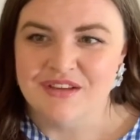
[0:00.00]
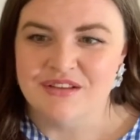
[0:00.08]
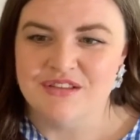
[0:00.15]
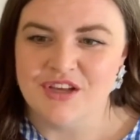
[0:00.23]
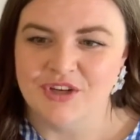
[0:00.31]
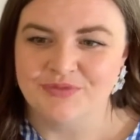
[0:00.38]

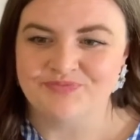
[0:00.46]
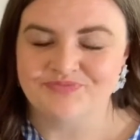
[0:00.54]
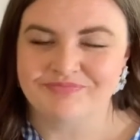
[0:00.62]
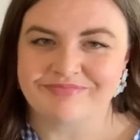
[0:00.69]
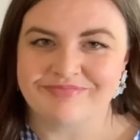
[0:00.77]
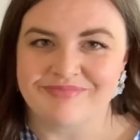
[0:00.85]
So
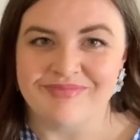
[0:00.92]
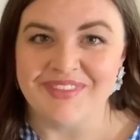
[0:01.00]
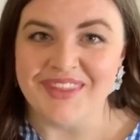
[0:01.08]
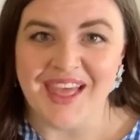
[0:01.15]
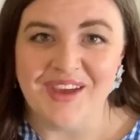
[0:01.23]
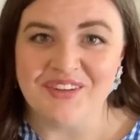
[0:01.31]

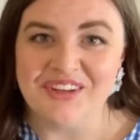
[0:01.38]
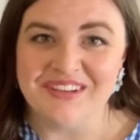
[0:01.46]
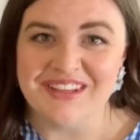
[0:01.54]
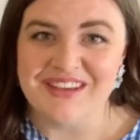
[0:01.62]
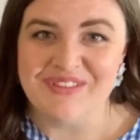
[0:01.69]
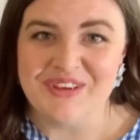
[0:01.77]
I'm going to
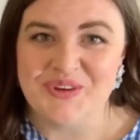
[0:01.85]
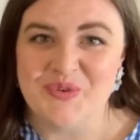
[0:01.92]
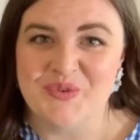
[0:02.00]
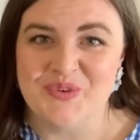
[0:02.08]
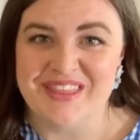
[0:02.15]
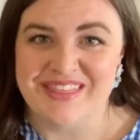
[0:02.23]
leave you
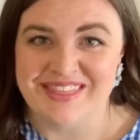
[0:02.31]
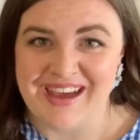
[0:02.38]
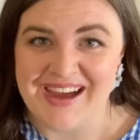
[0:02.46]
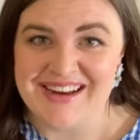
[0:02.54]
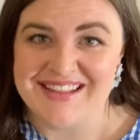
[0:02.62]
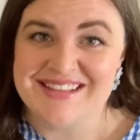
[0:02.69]
with
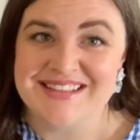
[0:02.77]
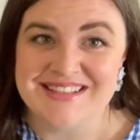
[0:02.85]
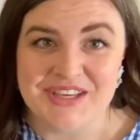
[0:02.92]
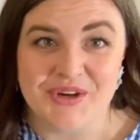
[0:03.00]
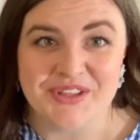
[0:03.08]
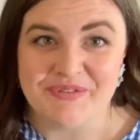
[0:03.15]
that. This is
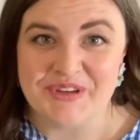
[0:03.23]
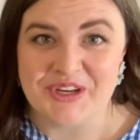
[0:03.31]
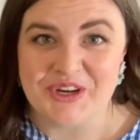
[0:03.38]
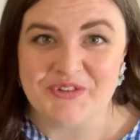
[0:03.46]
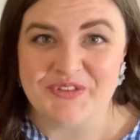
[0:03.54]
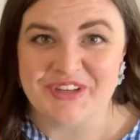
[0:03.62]
the only
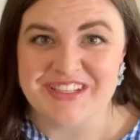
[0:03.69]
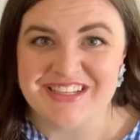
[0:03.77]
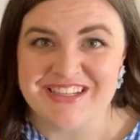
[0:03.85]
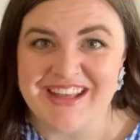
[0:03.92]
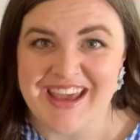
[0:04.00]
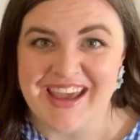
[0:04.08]
video for
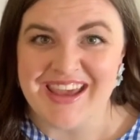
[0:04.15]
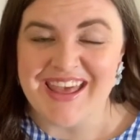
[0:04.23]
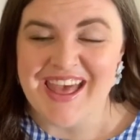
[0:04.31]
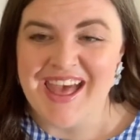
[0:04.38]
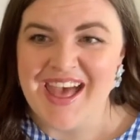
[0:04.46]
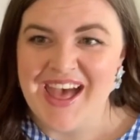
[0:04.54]
today.
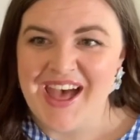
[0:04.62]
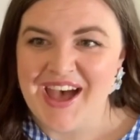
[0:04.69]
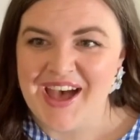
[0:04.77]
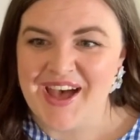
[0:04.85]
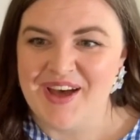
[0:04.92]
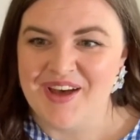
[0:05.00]

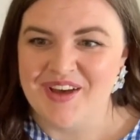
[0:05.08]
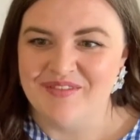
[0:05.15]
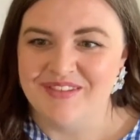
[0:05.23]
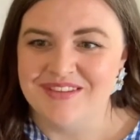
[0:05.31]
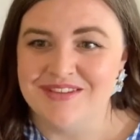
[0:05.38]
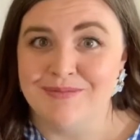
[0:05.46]

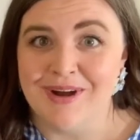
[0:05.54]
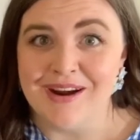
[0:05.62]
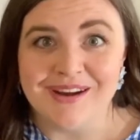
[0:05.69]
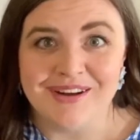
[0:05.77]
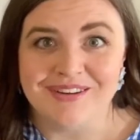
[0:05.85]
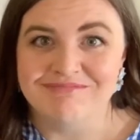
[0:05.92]

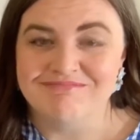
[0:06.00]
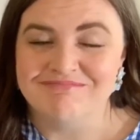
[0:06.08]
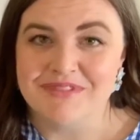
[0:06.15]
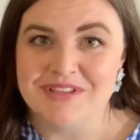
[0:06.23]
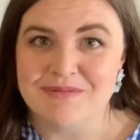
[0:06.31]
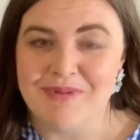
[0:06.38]
Tomorrow
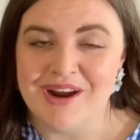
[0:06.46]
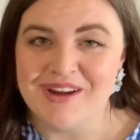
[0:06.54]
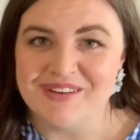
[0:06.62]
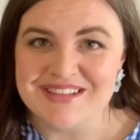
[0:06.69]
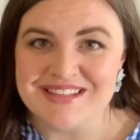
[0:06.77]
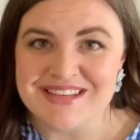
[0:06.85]

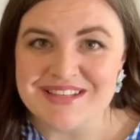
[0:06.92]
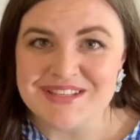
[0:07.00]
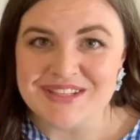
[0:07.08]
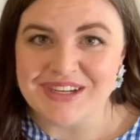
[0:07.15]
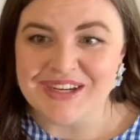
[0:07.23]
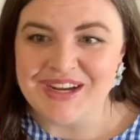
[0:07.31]
is
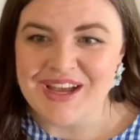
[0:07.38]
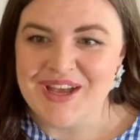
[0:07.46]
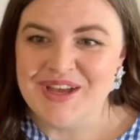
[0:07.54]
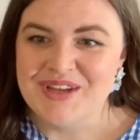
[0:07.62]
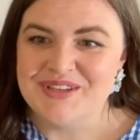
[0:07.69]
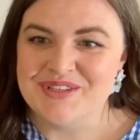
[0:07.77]
Easter.
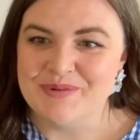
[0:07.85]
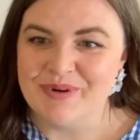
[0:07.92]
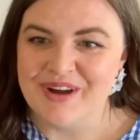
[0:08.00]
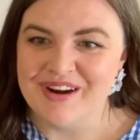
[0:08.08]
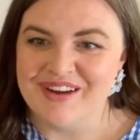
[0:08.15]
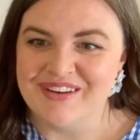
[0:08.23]

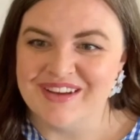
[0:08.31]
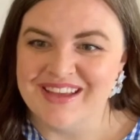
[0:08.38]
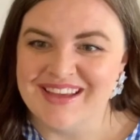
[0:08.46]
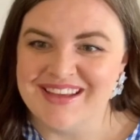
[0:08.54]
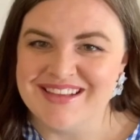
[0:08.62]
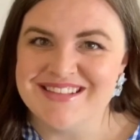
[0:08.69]
Tomorrow
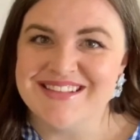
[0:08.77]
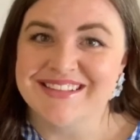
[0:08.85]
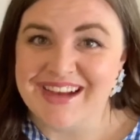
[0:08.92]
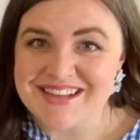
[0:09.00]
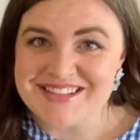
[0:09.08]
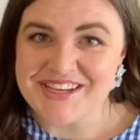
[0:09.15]
is the
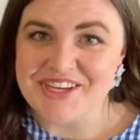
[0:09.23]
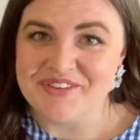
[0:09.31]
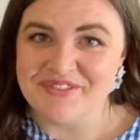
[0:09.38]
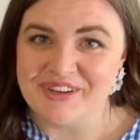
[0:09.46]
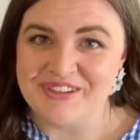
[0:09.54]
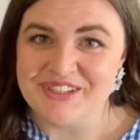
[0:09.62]
last day
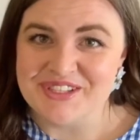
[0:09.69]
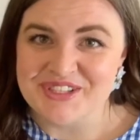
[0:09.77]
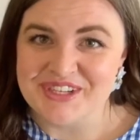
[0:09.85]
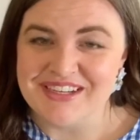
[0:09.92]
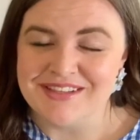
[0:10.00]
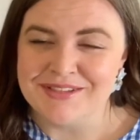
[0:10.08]
of our
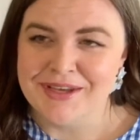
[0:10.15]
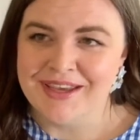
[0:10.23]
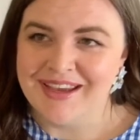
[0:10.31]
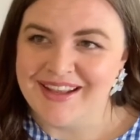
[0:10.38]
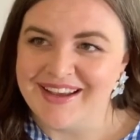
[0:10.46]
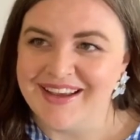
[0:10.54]
retreat,
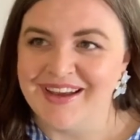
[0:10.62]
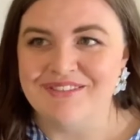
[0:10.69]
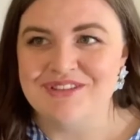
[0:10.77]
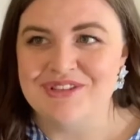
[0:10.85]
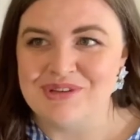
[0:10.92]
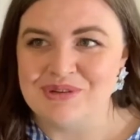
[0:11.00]
and I
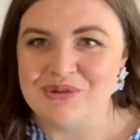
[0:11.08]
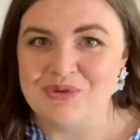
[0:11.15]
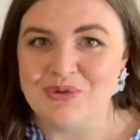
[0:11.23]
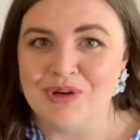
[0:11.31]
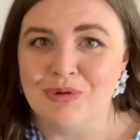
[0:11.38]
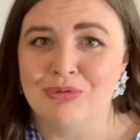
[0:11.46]
have
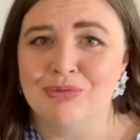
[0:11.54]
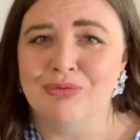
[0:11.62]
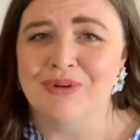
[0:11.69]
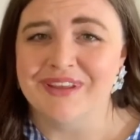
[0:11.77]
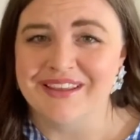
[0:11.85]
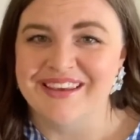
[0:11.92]
two
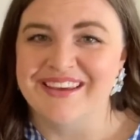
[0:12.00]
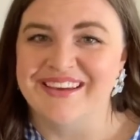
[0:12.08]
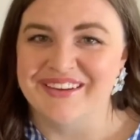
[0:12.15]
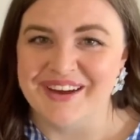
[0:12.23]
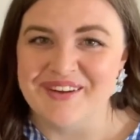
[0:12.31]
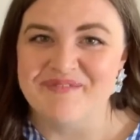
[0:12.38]

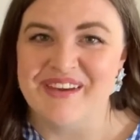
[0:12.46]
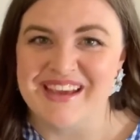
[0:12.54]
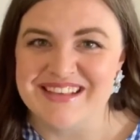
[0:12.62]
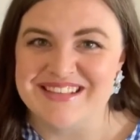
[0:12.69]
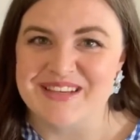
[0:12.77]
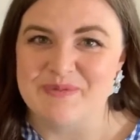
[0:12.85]
really
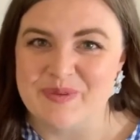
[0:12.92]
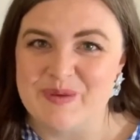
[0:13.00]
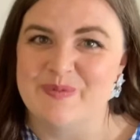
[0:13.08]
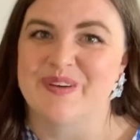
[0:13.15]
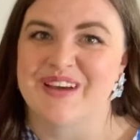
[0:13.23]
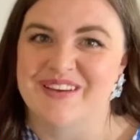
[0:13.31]
amazing
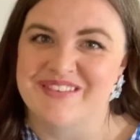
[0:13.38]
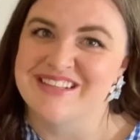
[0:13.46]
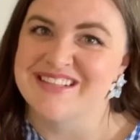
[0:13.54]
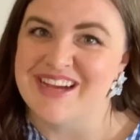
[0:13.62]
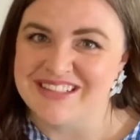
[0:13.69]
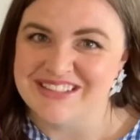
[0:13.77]
people coming to
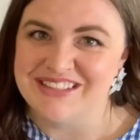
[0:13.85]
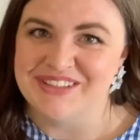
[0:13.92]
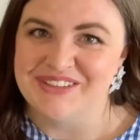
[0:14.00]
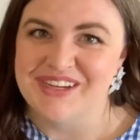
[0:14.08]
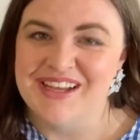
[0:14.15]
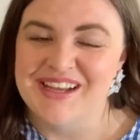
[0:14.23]
talk to
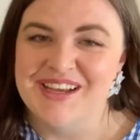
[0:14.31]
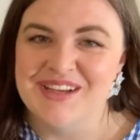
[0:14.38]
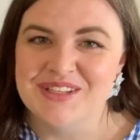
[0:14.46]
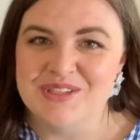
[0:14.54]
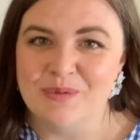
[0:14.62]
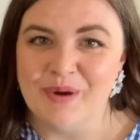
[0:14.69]
you
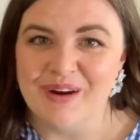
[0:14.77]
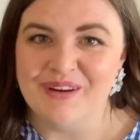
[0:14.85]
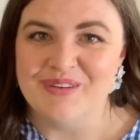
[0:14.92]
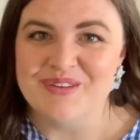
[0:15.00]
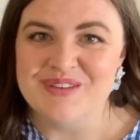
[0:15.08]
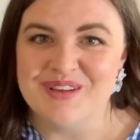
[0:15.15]

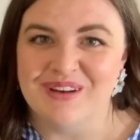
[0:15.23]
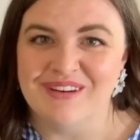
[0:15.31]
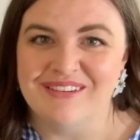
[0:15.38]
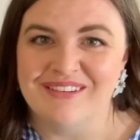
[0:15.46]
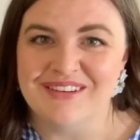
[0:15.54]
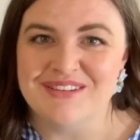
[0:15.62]
tomorrow.
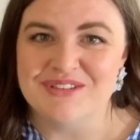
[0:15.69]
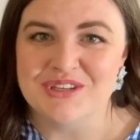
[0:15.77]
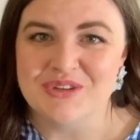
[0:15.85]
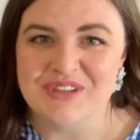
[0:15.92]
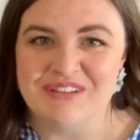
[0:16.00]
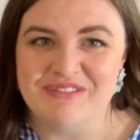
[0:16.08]
So
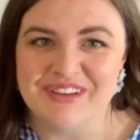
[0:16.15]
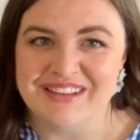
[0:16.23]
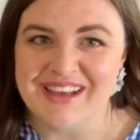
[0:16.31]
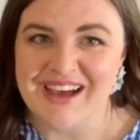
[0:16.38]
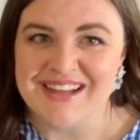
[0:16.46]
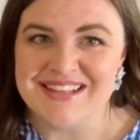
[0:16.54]
tune in for
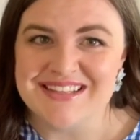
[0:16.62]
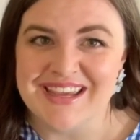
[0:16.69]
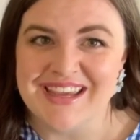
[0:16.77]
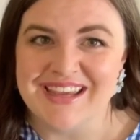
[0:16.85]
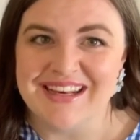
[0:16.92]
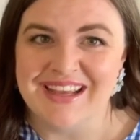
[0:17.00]
that,
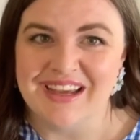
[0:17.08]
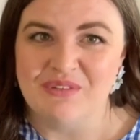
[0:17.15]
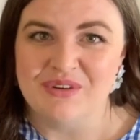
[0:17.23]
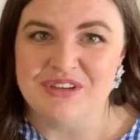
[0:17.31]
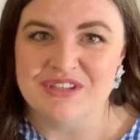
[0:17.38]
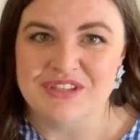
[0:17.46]
and I
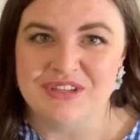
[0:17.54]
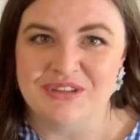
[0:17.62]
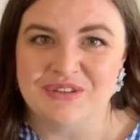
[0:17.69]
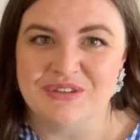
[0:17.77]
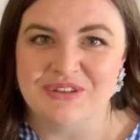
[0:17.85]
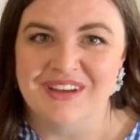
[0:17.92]
wish
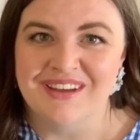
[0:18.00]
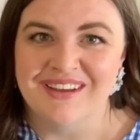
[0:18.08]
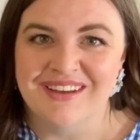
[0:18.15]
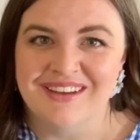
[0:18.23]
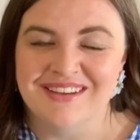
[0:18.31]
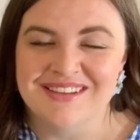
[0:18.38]
you
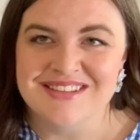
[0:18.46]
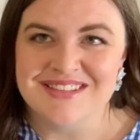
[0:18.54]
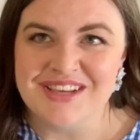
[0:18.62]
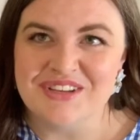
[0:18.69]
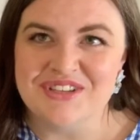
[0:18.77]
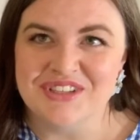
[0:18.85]

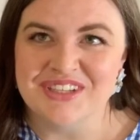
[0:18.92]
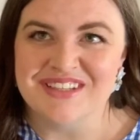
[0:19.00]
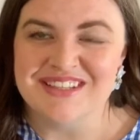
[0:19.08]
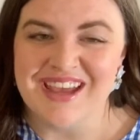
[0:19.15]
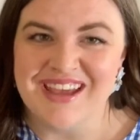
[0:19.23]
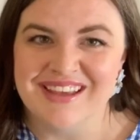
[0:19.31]
such a good
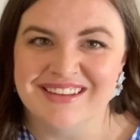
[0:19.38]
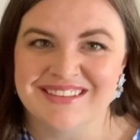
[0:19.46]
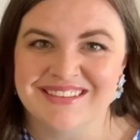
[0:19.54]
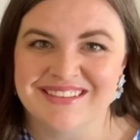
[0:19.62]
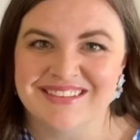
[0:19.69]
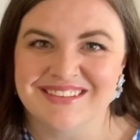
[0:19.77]
day
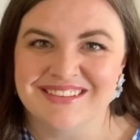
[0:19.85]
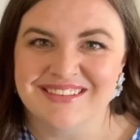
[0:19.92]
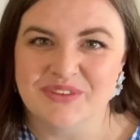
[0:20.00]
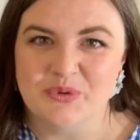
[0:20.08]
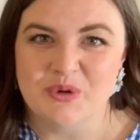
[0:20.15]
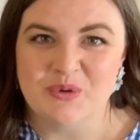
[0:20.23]

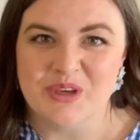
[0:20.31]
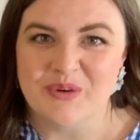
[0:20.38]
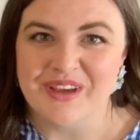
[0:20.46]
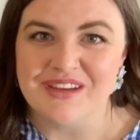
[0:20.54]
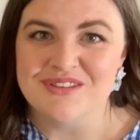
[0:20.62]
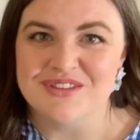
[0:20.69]
when we
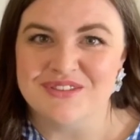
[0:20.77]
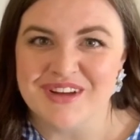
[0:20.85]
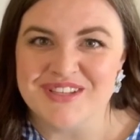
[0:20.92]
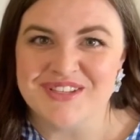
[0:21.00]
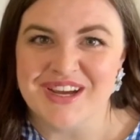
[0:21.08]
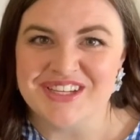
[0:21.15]
await to the
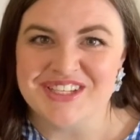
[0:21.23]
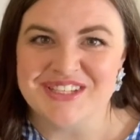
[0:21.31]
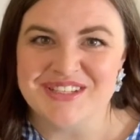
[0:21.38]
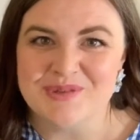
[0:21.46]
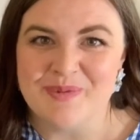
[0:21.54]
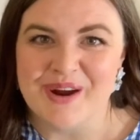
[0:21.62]

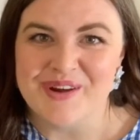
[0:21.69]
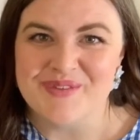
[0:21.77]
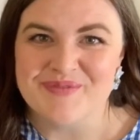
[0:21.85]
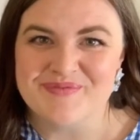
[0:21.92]
resurrection tomorrow.